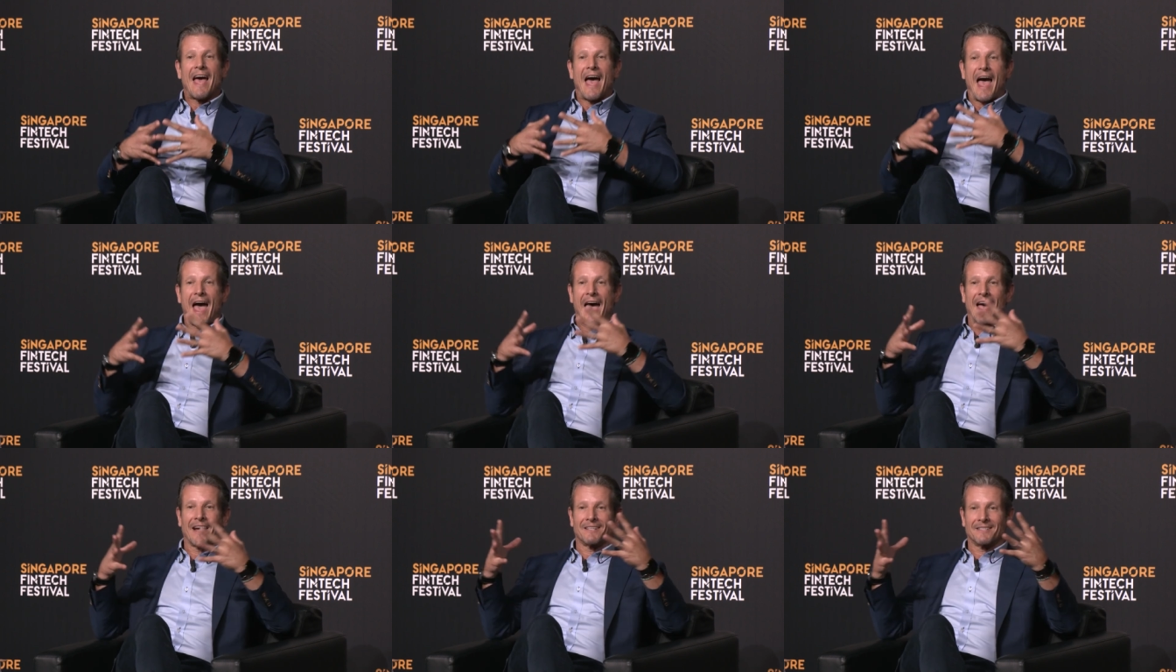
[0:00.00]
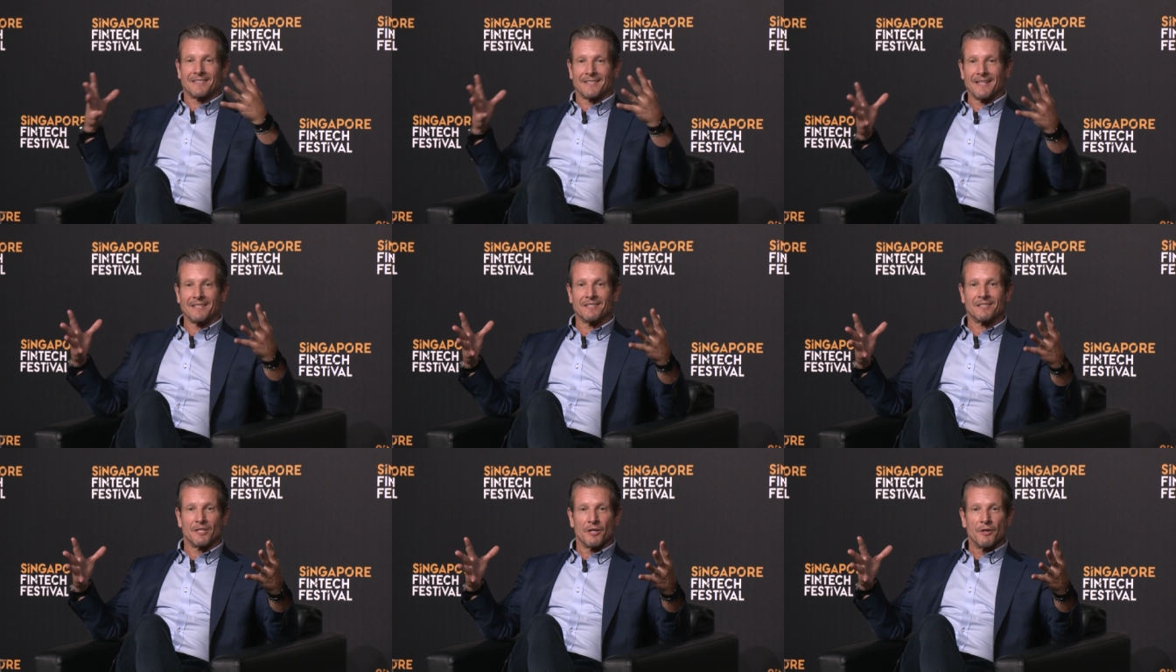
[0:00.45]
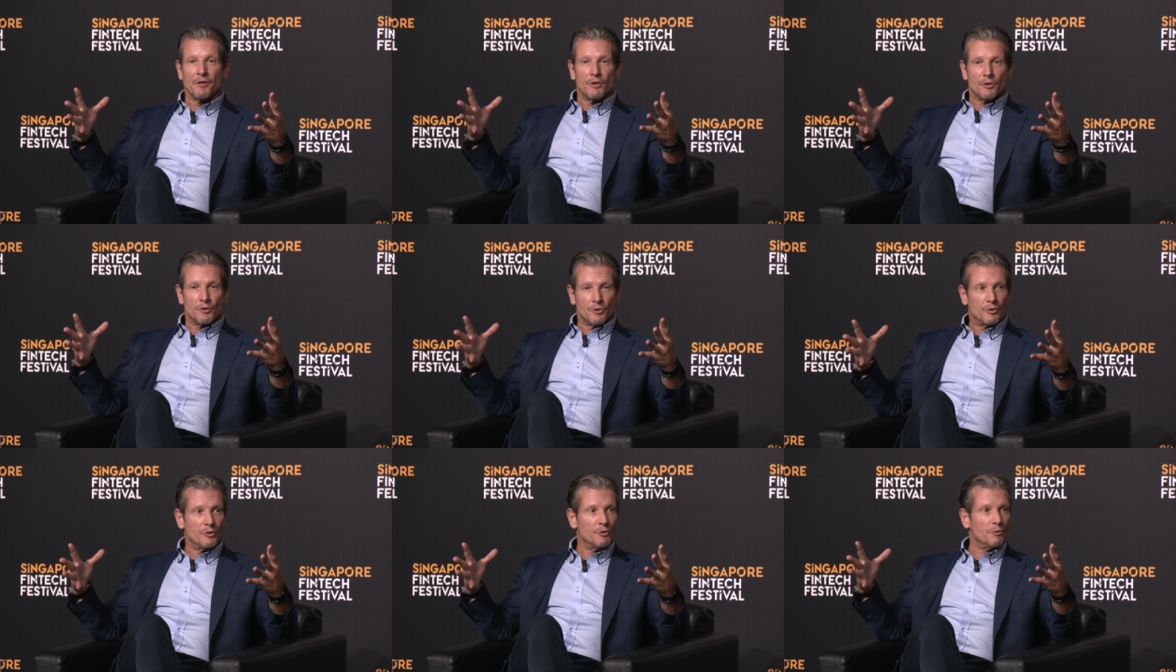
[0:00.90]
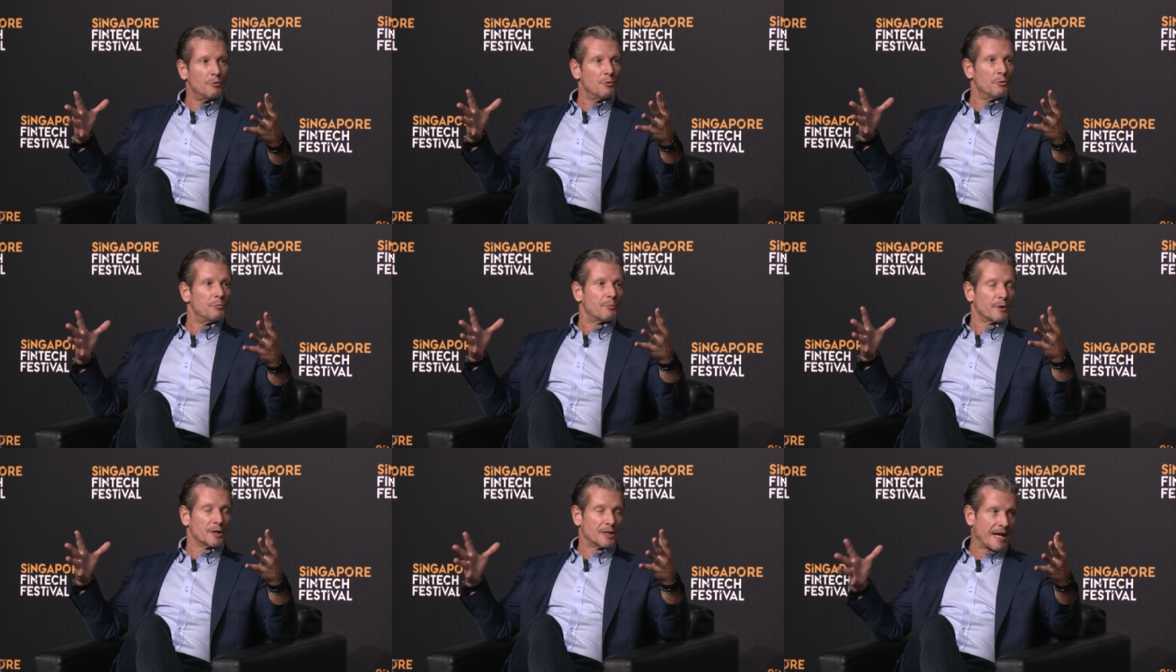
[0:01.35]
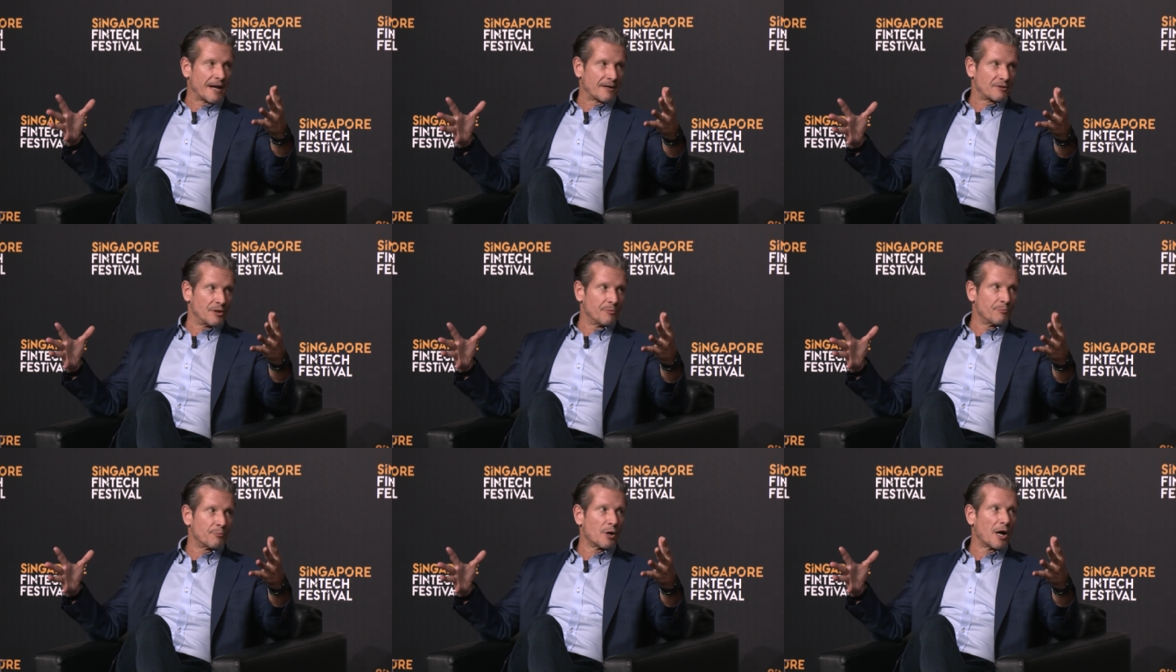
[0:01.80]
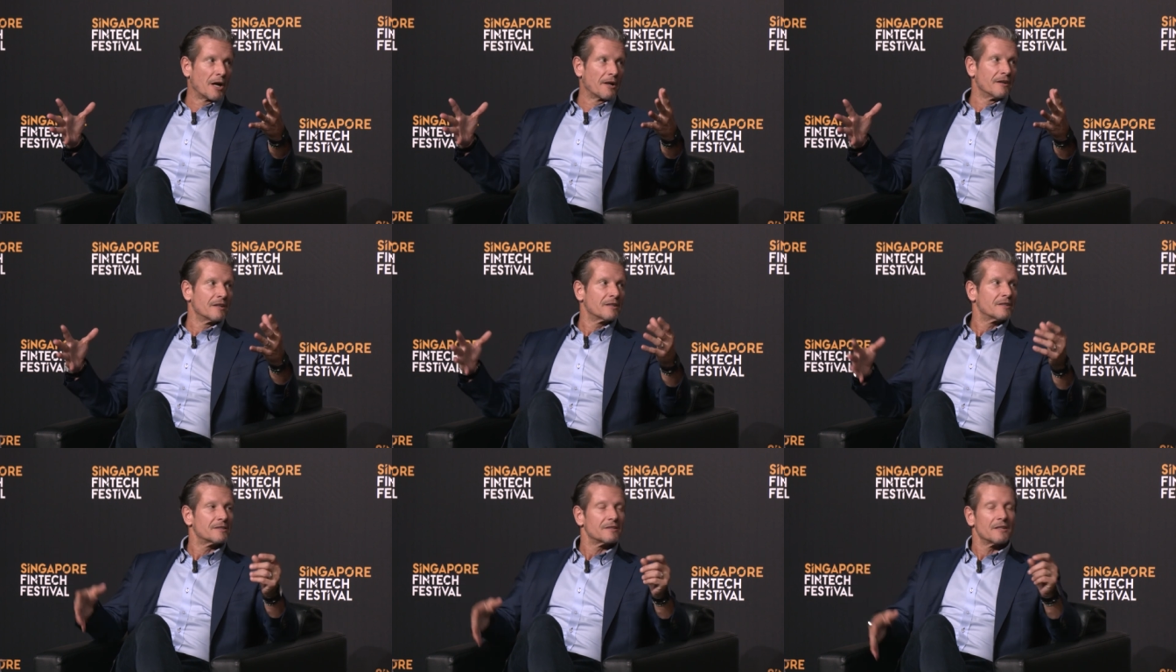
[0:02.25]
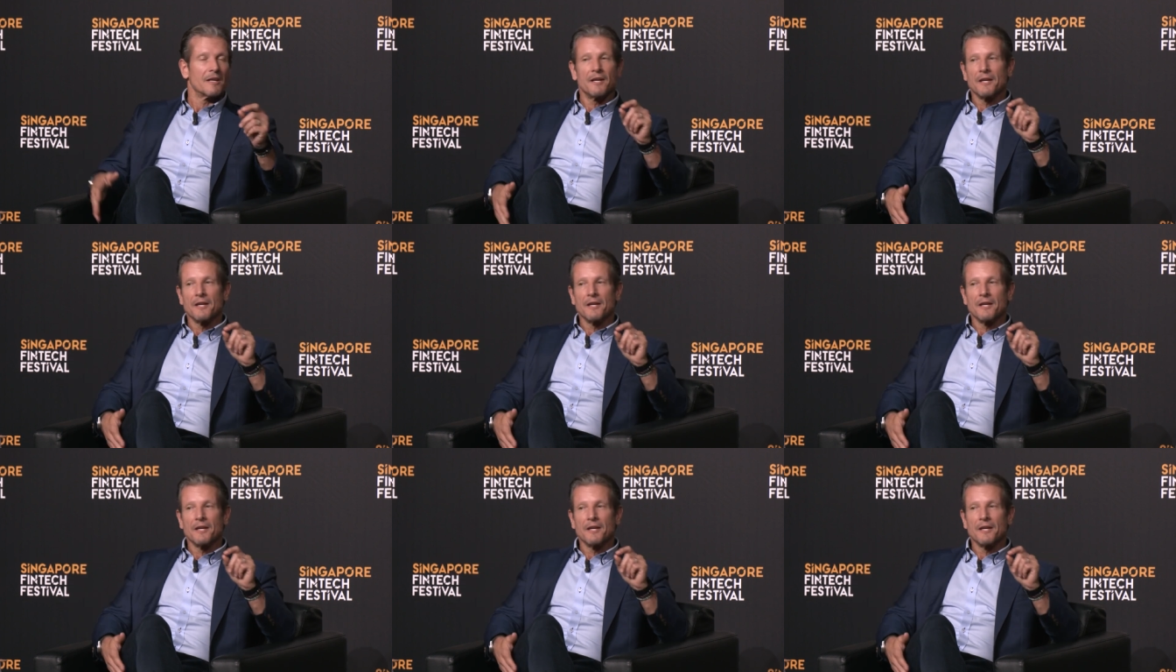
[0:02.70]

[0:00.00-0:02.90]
access to protection products.